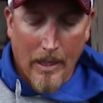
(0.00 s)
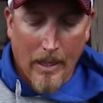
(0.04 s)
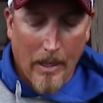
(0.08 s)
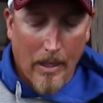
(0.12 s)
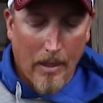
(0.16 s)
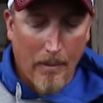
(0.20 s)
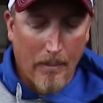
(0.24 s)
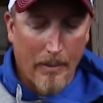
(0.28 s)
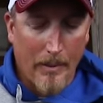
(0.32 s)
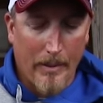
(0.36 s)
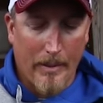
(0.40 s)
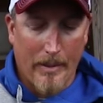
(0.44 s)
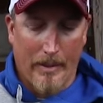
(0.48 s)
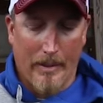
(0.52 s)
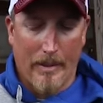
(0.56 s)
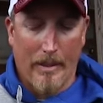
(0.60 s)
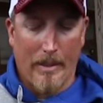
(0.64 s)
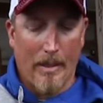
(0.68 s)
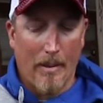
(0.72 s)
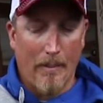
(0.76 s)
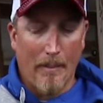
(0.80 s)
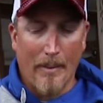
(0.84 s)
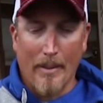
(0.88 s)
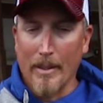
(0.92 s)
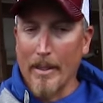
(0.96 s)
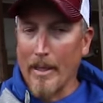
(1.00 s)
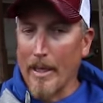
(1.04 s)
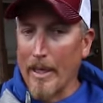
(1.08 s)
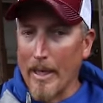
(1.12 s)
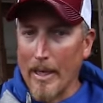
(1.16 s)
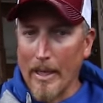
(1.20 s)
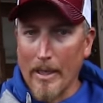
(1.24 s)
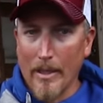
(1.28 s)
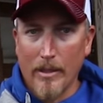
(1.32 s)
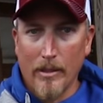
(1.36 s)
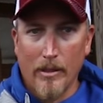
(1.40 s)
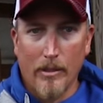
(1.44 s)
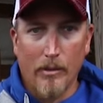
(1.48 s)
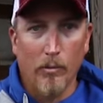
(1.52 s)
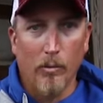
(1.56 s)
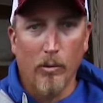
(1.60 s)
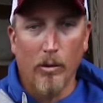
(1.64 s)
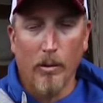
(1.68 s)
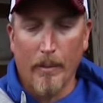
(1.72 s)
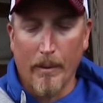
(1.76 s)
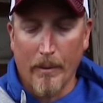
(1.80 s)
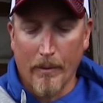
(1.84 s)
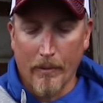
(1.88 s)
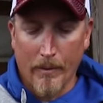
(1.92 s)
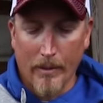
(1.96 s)
But I mean, you
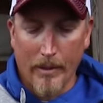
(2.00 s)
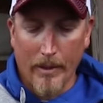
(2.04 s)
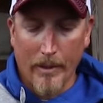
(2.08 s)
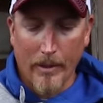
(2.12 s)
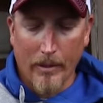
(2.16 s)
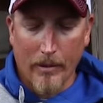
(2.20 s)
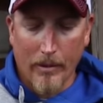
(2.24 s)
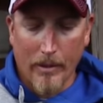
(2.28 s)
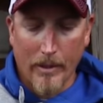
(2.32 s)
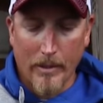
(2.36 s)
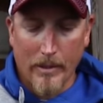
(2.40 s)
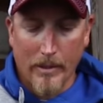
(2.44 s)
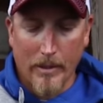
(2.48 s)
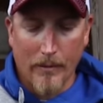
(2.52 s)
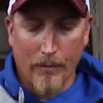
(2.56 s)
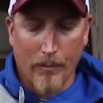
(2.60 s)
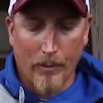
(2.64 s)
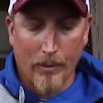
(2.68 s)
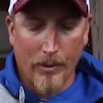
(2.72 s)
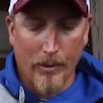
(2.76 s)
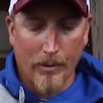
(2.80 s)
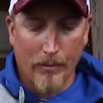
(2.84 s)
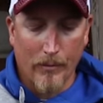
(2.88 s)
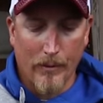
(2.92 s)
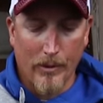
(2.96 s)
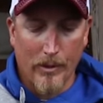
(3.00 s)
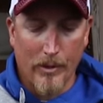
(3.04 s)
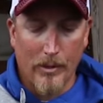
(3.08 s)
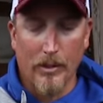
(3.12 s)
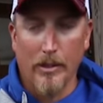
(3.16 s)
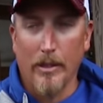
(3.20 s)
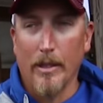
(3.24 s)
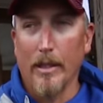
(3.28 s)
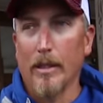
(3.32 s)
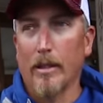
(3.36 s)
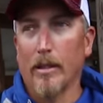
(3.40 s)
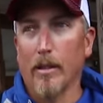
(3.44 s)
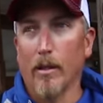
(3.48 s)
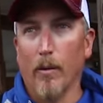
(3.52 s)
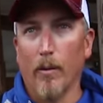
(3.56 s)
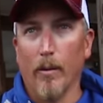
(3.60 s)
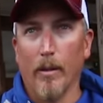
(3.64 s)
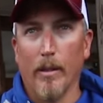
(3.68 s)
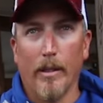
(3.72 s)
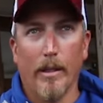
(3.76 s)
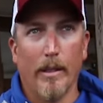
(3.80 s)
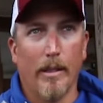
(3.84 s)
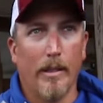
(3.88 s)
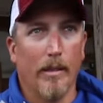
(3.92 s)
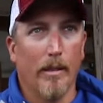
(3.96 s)
want to be really aggressive when you're fishing it. Throw
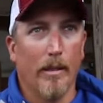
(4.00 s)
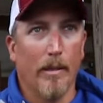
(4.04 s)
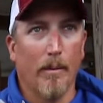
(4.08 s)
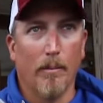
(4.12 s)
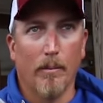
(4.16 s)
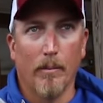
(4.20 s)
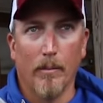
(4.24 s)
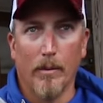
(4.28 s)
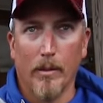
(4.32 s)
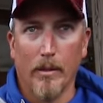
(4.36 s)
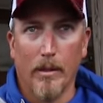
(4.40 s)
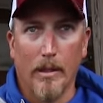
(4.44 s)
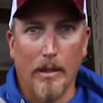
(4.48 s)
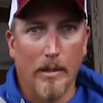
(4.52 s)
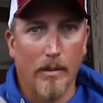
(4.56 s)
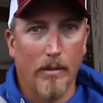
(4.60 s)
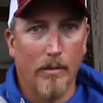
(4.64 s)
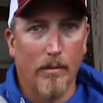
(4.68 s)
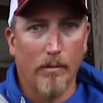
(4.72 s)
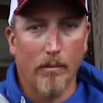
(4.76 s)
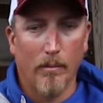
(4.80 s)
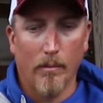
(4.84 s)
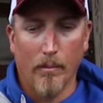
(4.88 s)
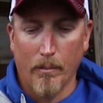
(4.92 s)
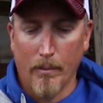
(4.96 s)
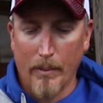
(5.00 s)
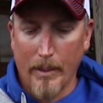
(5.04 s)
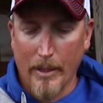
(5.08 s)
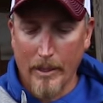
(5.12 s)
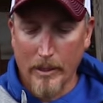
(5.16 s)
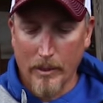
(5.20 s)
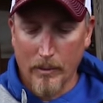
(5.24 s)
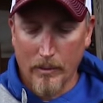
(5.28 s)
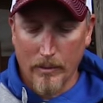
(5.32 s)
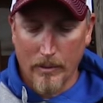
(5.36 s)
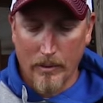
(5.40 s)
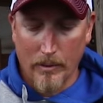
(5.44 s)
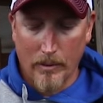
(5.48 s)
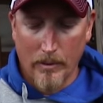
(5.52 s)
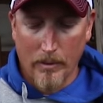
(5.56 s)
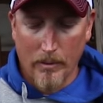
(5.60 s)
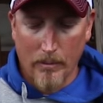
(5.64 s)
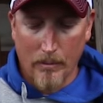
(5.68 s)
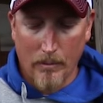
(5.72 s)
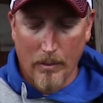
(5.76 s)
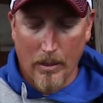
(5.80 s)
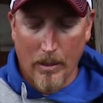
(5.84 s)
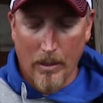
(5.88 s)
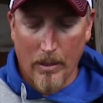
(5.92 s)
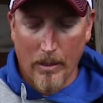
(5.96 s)
it, you know, the biggest
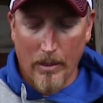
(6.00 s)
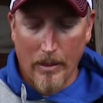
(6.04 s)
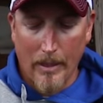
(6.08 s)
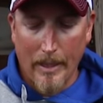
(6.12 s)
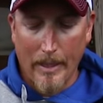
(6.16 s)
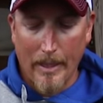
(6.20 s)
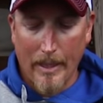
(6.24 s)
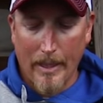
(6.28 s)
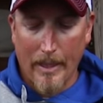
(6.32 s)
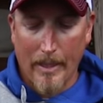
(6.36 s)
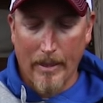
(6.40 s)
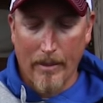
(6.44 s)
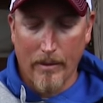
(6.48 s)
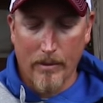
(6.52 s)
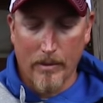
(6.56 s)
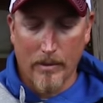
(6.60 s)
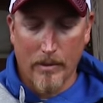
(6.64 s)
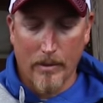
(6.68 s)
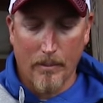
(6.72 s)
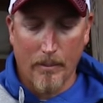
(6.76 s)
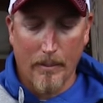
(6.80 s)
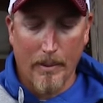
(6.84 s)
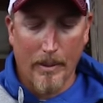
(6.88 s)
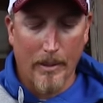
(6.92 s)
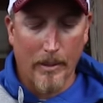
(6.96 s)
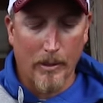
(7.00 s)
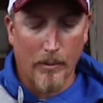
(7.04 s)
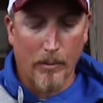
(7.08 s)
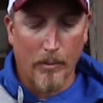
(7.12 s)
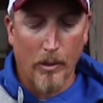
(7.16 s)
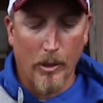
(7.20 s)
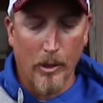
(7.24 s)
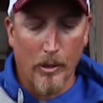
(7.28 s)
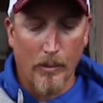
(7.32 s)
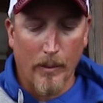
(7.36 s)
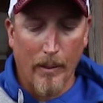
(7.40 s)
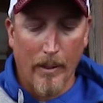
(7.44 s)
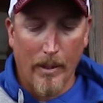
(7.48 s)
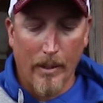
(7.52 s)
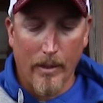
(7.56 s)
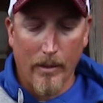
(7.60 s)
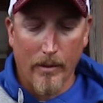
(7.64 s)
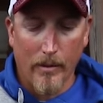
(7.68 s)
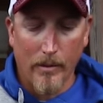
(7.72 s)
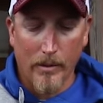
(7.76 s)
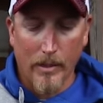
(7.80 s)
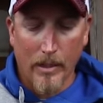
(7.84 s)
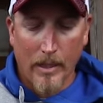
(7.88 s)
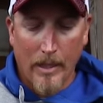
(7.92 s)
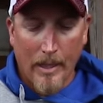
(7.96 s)
laydowns, the biggest brush
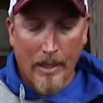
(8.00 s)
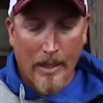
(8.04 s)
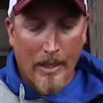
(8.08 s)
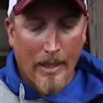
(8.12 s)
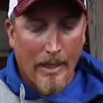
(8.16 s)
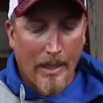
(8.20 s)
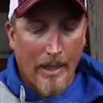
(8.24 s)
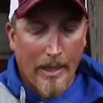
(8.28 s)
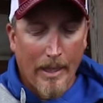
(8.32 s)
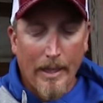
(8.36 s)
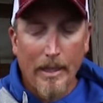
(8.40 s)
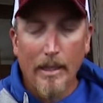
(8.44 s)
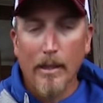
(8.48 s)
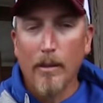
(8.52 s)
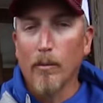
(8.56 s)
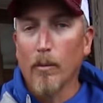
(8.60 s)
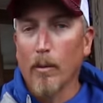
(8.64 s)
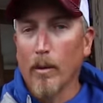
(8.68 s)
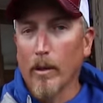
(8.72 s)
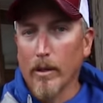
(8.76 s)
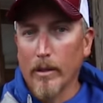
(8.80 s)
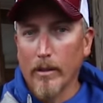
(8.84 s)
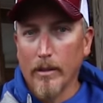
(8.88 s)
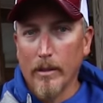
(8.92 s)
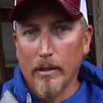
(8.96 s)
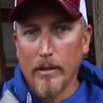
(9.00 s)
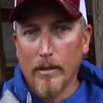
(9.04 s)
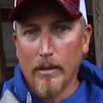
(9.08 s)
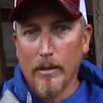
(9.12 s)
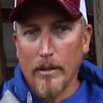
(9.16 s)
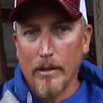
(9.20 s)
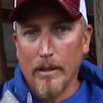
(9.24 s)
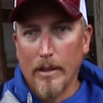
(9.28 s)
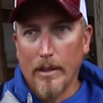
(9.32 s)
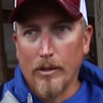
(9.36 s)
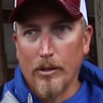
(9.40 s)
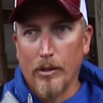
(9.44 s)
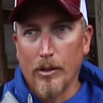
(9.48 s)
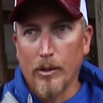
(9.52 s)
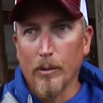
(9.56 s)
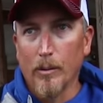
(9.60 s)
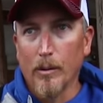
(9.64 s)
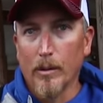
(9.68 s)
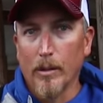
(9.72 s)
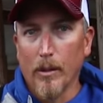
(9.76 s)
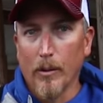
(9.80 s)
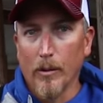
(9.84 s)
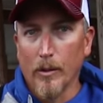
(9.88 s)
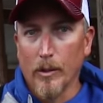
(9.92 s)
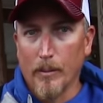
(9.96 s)
piles, anywhere that you would
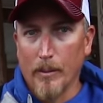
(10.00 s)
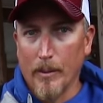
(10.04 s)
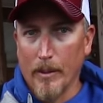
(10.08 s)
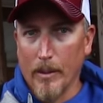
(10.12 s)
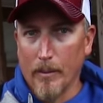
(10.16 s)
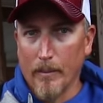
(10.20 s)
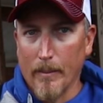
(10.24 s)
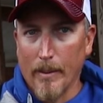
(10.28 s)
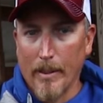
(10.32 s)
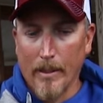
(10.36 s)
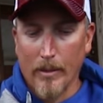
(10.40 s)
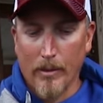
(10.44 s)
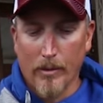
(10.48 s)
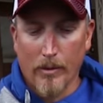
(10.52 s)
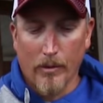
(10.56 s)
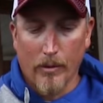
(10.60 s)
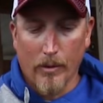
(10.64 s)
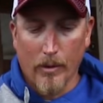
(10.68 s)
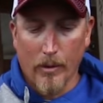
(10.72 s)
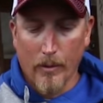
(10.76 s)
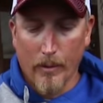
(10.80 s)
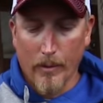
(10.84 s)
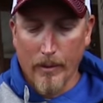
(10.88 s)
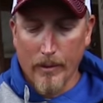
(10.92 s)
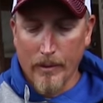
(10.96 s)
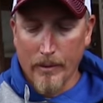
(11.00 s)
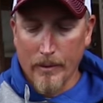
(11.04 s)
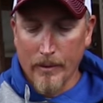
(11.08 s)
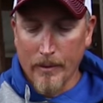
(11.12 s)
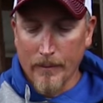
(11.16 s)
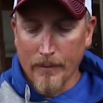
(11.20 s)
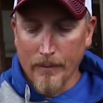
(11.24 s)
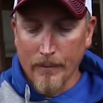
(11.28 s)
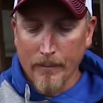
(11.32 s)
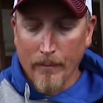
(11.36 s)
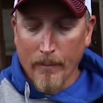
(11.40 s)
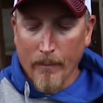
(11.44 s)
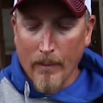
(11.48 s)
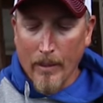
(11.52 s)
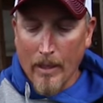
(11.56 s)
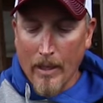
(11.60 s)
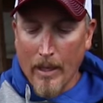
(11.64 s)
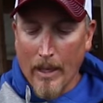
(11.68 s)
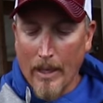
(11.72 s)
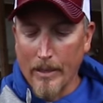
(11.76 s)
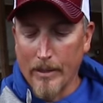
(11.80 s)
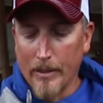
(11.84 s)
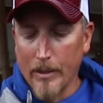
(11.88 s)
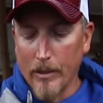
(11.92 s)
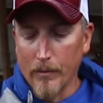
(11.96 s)
throw a spinner bait, throw it.
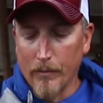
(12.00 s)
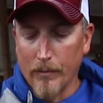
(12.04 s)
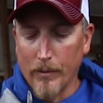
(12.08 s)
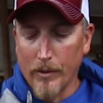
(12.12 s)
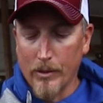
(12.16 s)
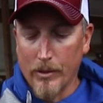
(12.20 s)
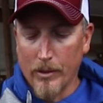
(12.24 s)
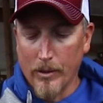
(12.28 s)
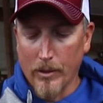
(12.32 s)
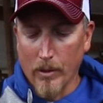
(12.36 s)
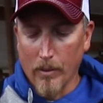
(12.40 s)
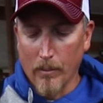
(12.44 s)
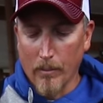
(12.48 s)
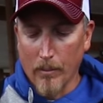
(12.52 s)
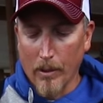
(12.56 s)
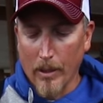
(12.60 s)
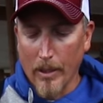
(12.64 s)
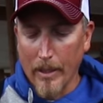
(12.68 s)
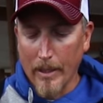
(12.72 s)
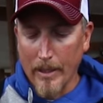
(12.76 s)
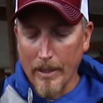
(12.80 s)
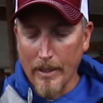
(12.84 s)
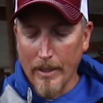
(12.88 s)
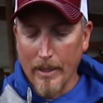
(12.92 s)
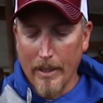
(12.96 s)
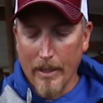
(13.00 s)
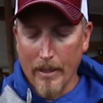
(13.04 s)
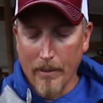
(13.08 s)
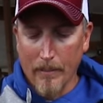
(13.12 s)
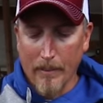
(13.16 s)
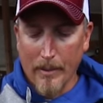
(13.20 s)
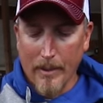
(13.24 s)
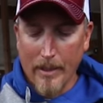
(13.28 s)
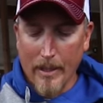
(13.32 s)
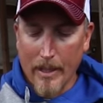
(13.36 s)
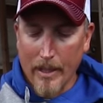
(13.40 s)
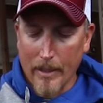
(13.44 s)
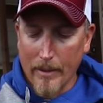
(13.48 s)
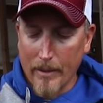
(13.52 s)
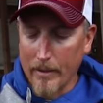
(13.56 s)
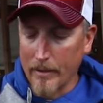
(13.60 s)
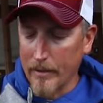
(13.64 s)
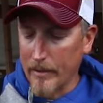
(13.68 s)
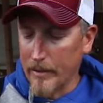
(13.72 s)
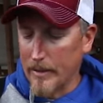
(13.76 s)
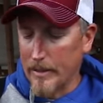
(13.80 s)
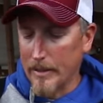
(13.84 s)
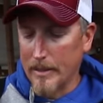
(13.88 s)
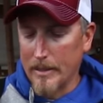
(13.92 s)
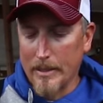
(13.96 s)
I do fish it on braid to help me gather.
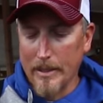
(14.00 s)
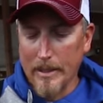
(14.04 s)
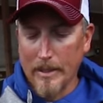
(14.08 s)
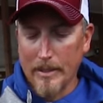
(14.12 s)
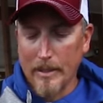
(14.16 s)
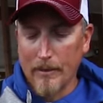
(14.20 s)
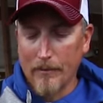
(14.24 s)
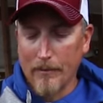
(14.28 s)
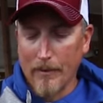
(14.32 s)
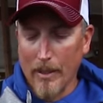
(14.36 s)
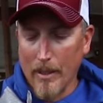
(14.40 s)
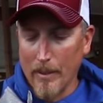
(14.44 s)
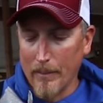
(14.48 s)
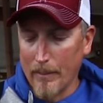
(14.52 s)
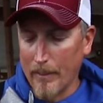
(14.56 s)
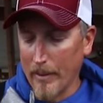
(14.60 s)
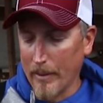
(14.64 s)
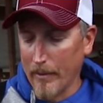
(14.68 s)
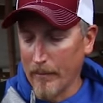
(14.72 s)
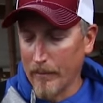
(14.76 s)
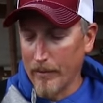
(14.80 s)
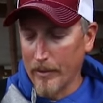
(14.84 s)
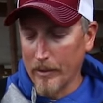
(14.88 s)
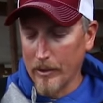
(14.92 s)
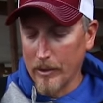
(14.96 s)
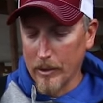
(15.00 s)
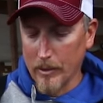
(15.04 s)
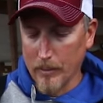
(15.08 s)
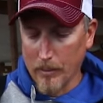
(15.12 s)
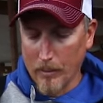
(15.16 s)
This is 65-pound vicious